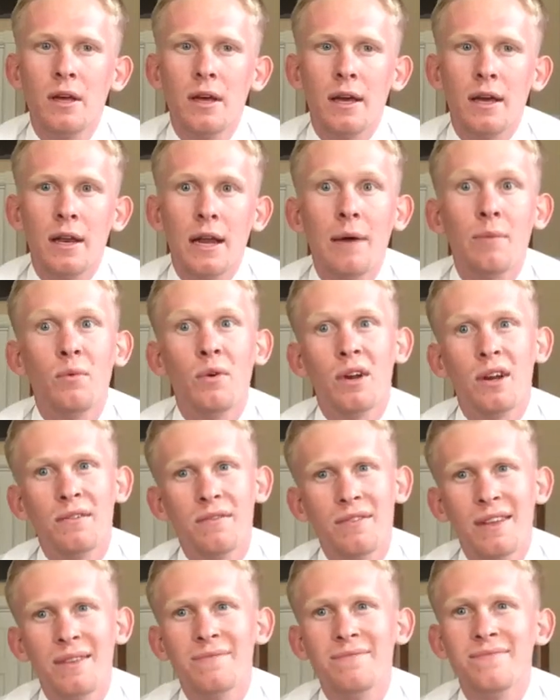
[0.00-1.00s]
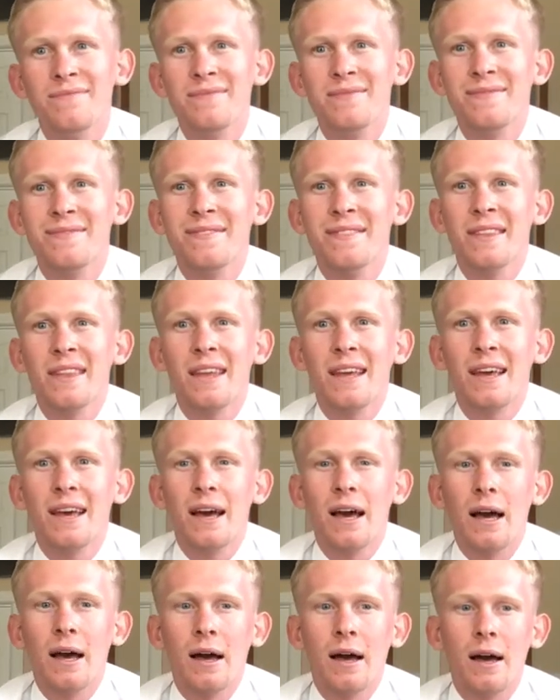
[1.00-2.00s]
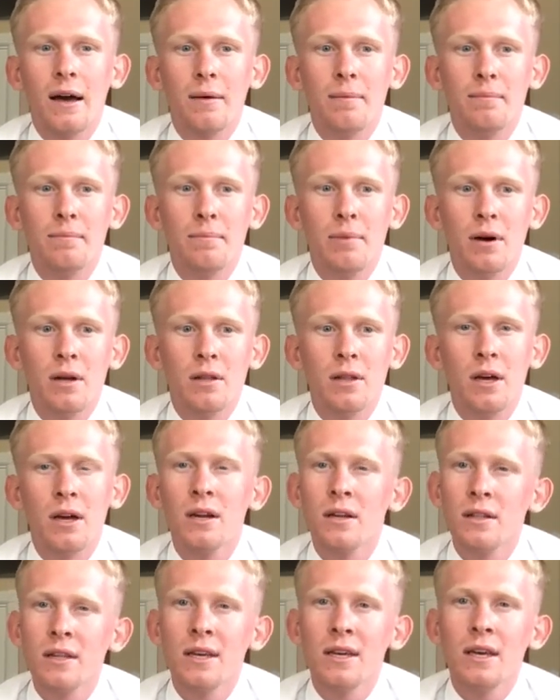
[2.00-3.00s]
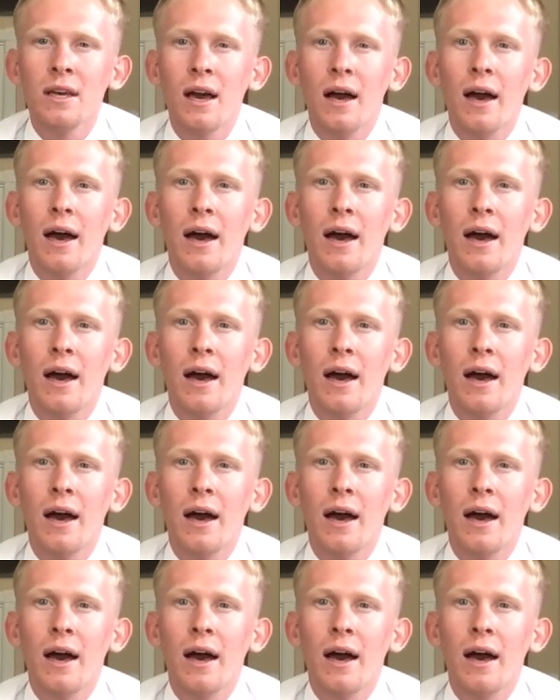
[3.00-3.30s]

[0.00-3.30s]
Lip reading: And I'm one of them. But luckily,